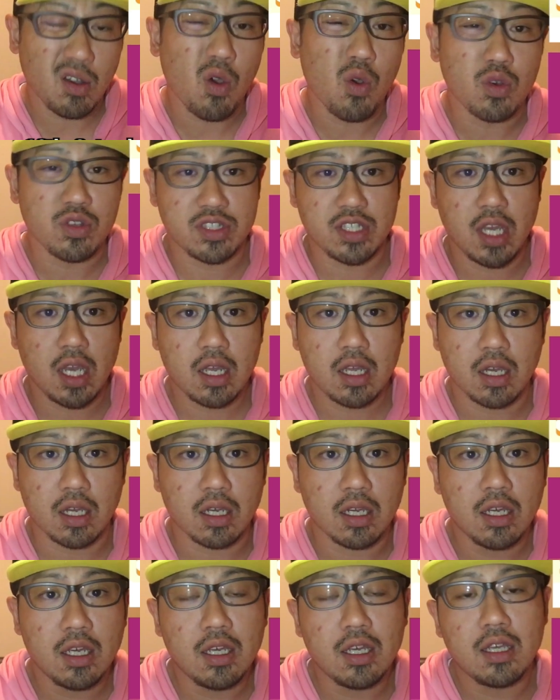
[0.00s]

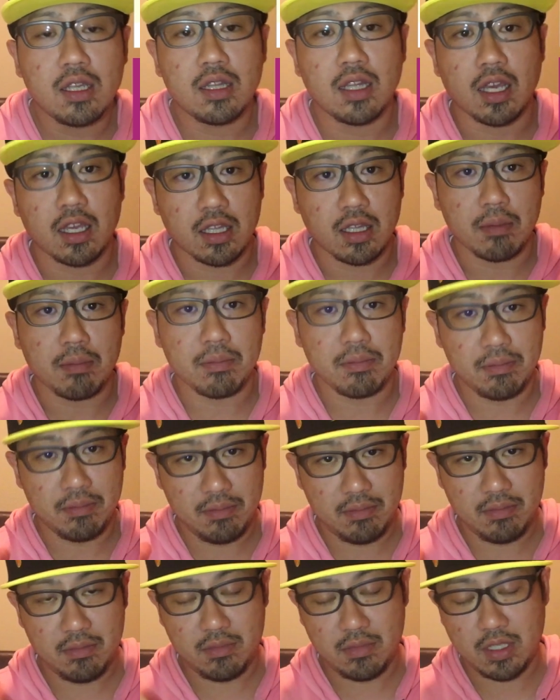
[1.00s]
Osaka, like
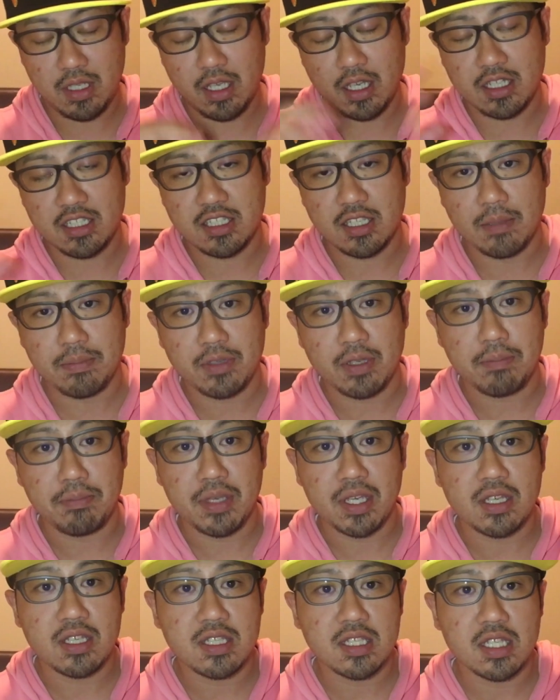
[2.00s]
except the
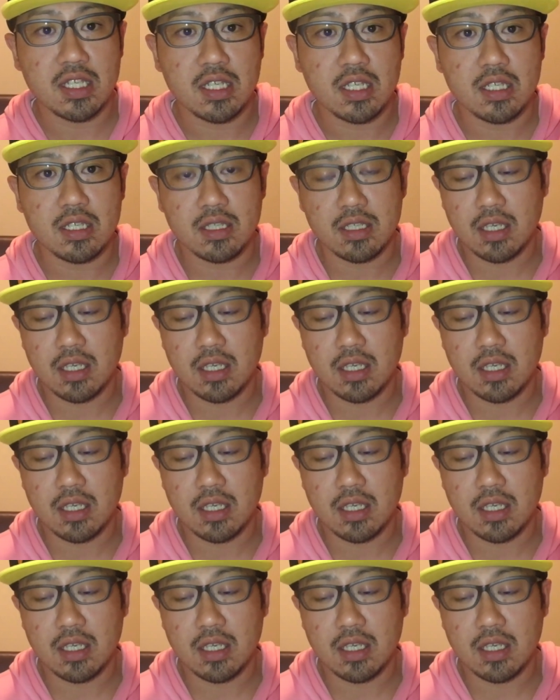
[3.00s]
big city.